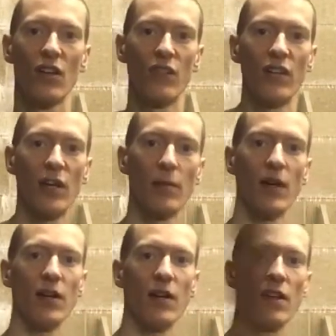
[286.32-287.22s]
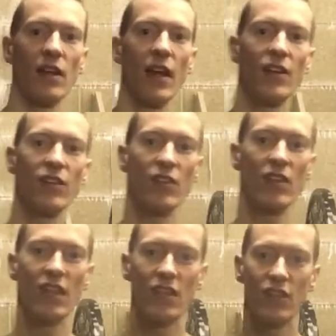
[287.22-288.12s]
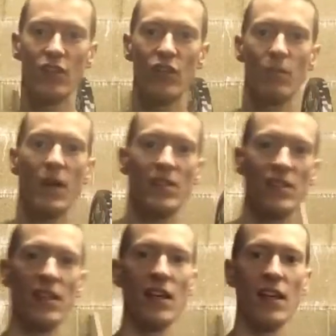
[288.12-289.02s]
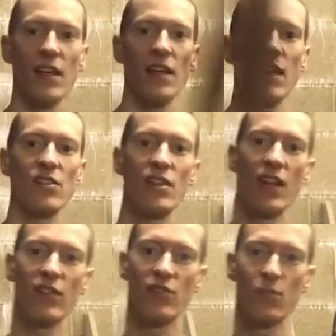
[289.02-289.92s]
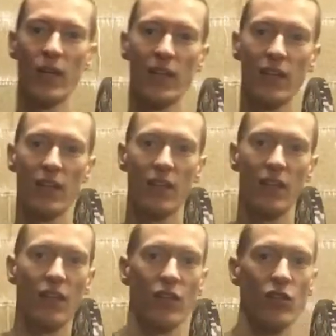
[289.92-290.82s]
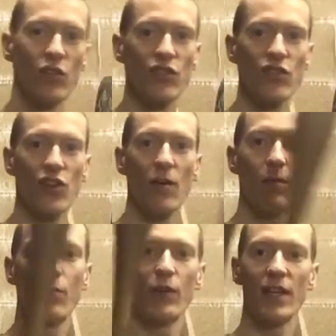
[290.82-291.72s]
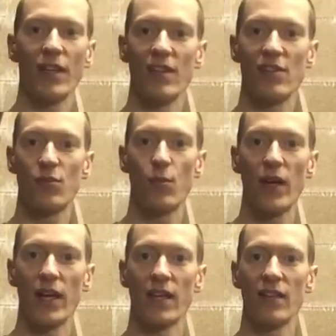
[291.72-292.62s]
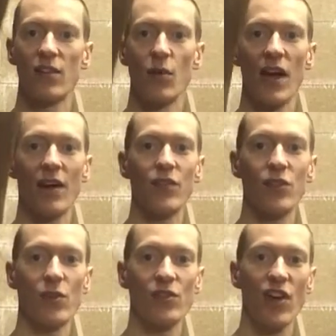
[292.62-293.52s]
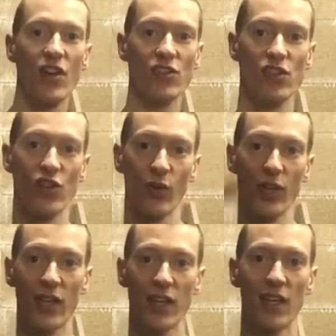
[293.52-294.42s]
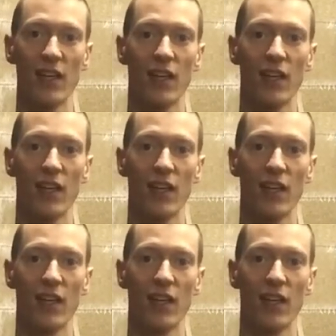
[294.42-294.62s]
the elbow. And you can basically, as you get the swing, you can start bringing this swing. You don't have to do it tight to the shoulder here.